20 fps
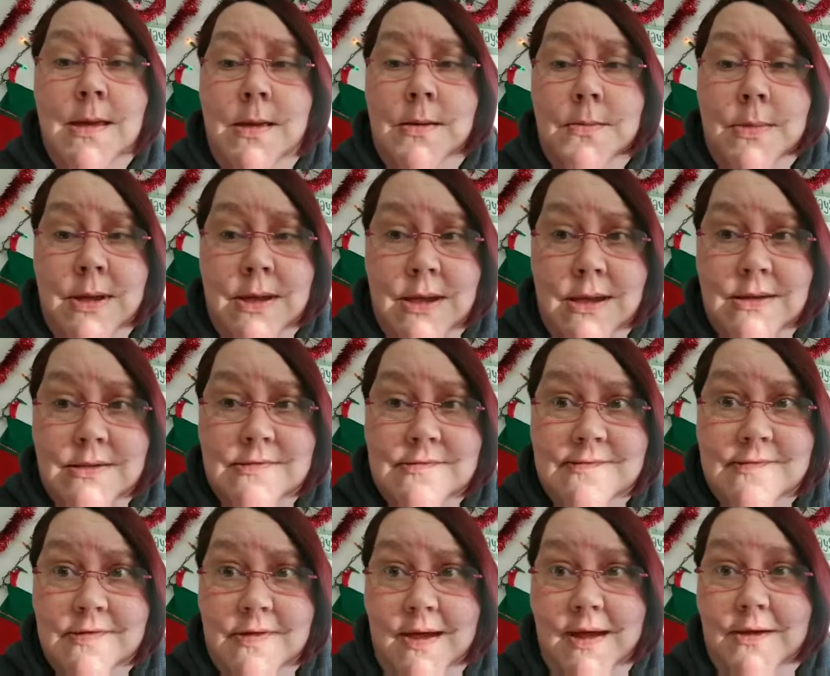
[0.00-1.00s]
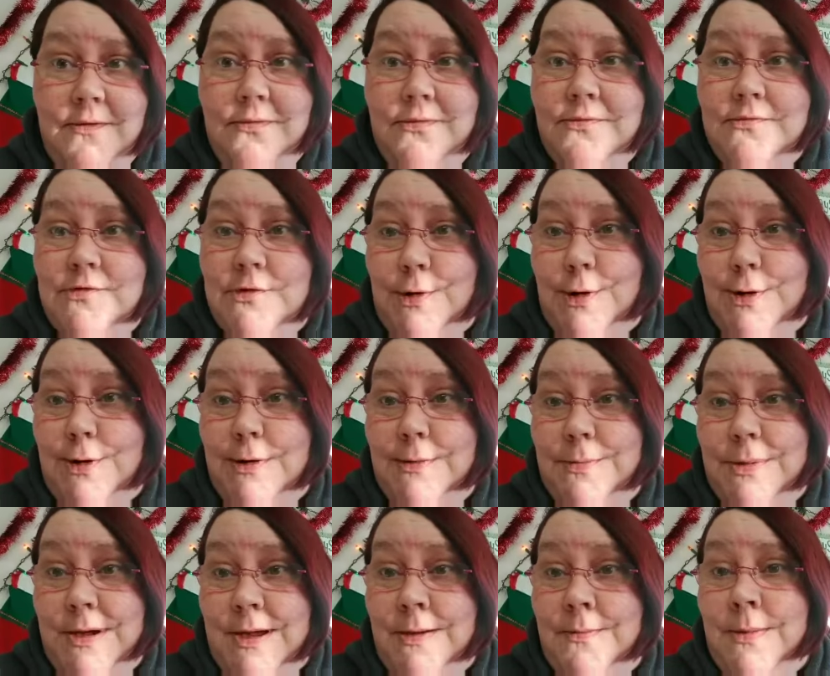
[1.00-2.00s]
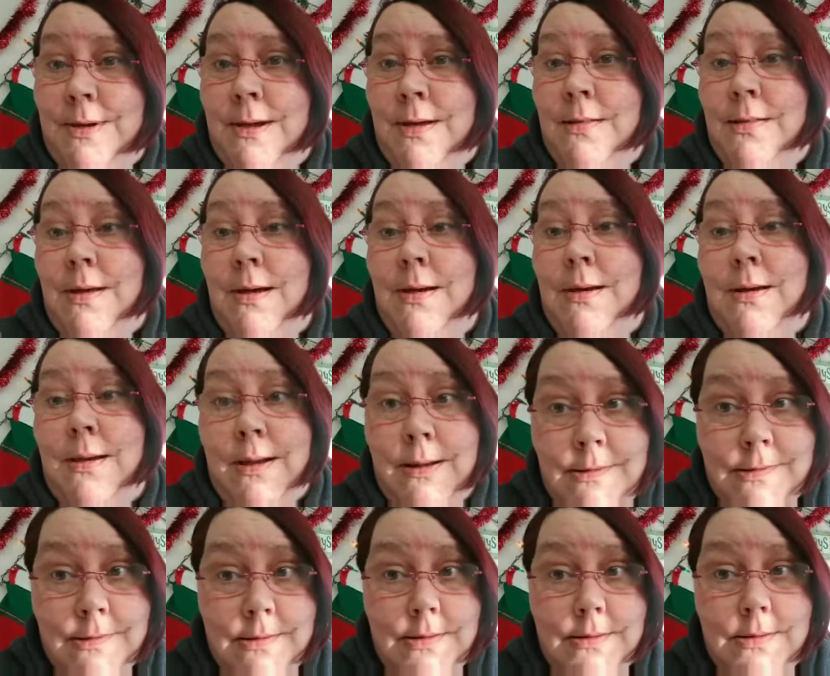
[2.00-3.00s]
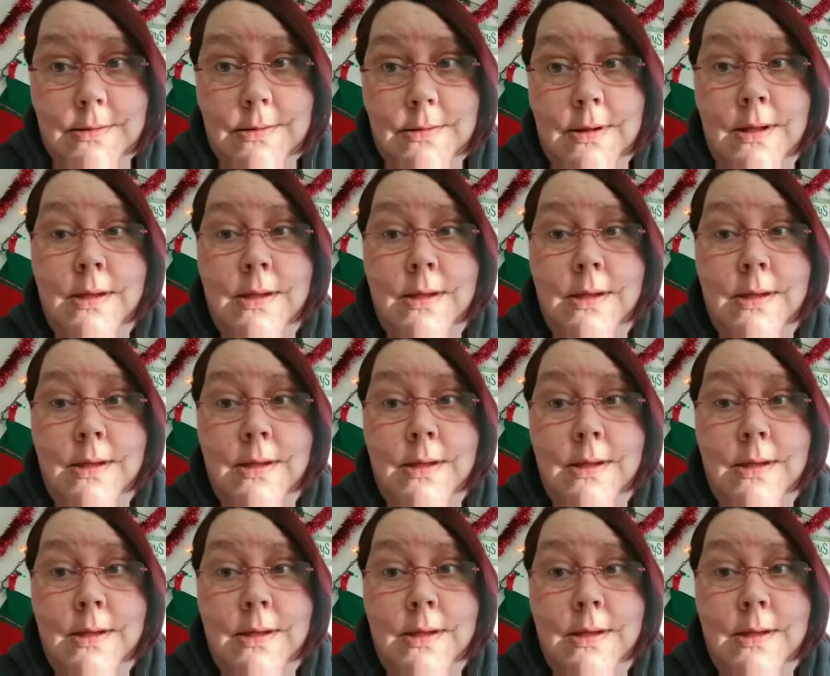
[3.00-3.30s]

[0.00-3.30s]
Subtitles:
because life started becoming a lot nicer